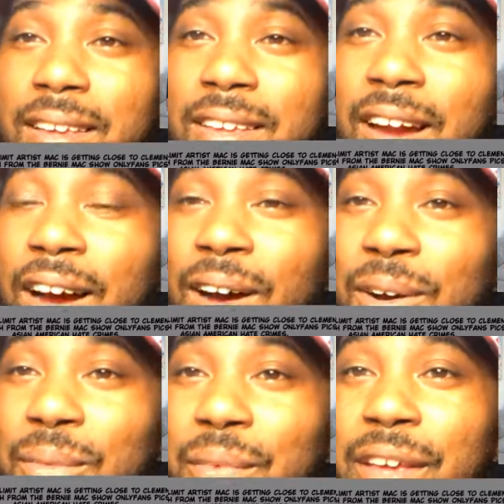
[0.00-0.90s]

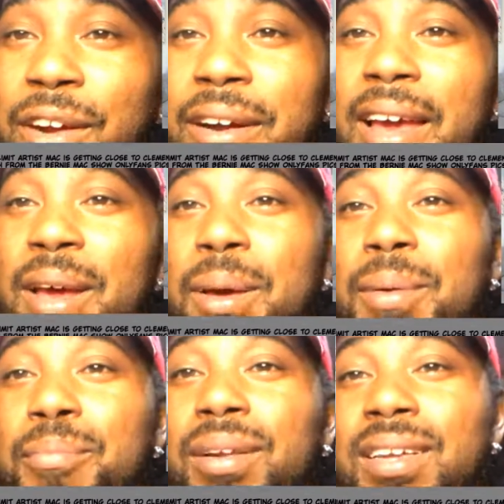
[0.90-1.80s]
Y'all, internet,
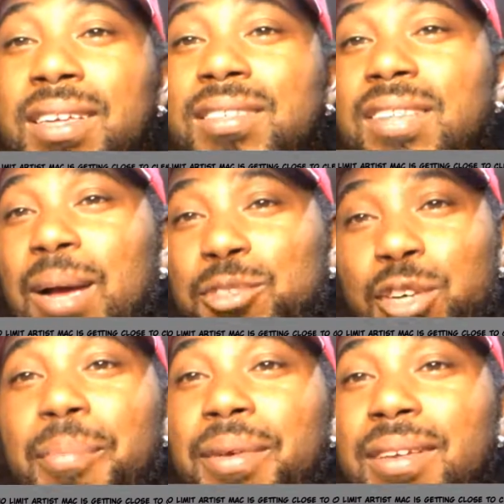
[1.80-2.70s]
please stop
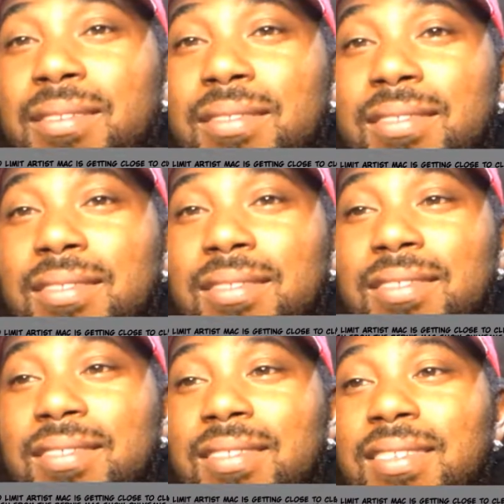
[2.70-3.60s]
tripping.
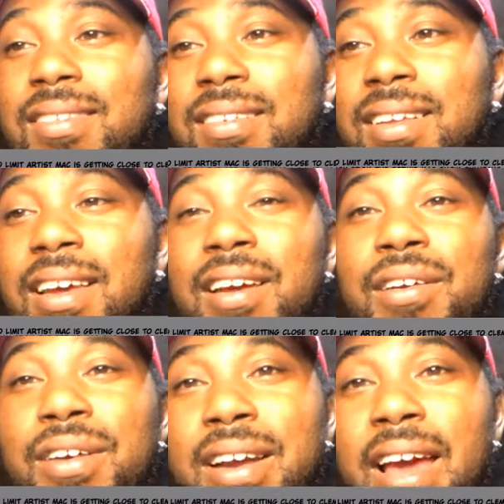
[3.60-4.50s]

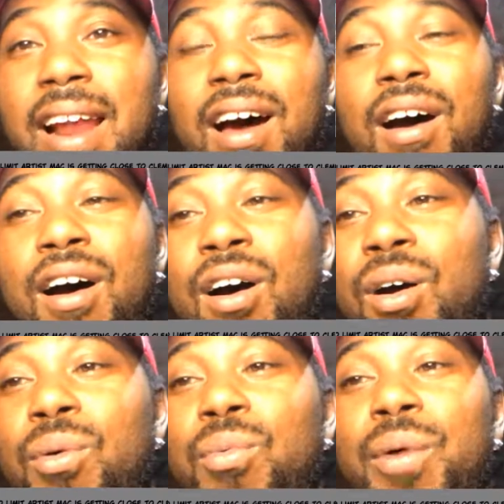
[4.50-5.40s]
Internet
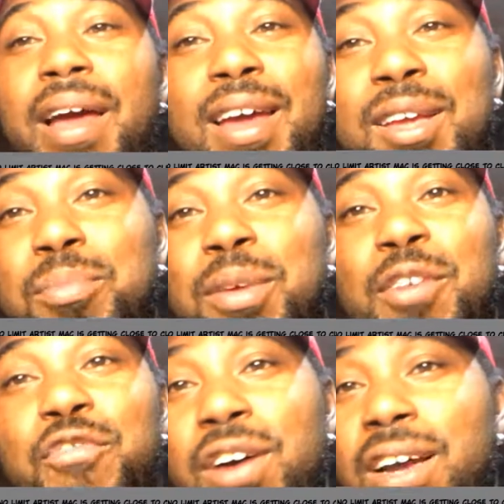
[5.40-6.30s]
always
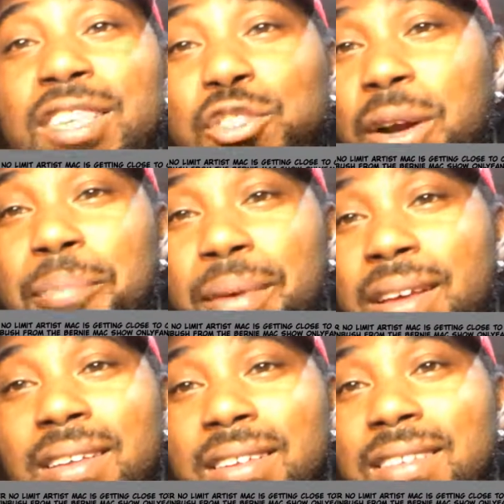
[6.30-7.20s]
be fucking
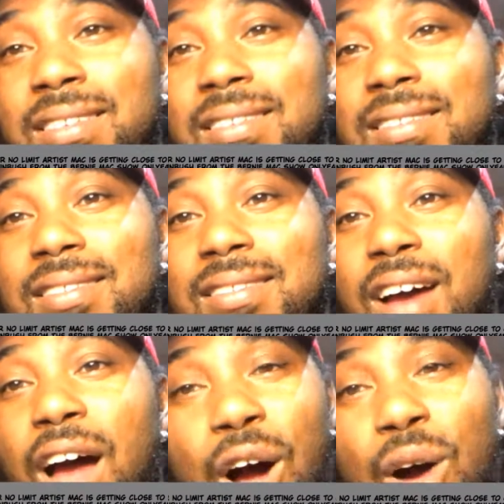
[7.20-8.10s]
tripping.
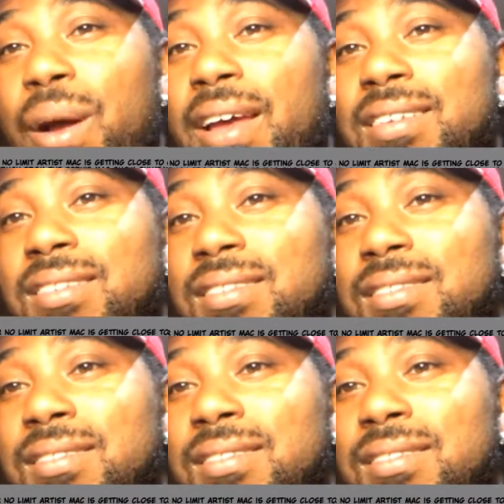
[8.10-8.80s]
Always.